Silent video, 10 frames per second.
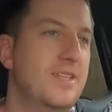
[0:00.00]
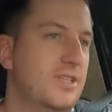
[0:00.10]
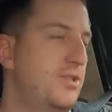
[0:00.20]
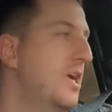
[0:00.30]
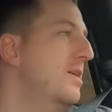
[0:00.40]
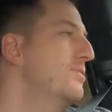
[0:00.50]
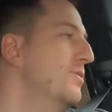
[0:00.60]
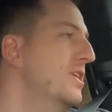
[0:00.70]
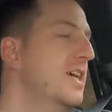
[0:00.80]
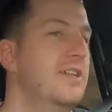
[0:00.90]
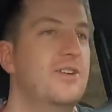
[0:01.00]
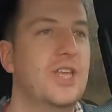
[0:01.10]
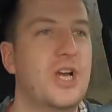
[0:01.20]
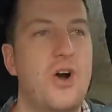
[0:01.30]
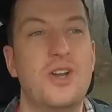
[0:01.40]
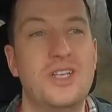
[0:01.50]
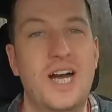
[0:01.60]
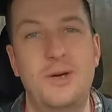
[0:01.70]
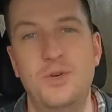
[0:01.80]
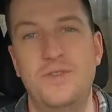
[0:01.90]
The straps were killer. The car did
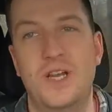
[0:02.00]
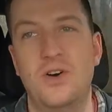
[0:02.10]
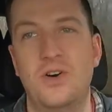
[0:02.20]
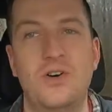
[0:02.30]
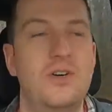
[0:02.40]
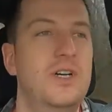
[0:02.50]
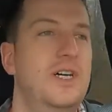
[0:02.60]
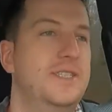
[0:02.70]
not move at all.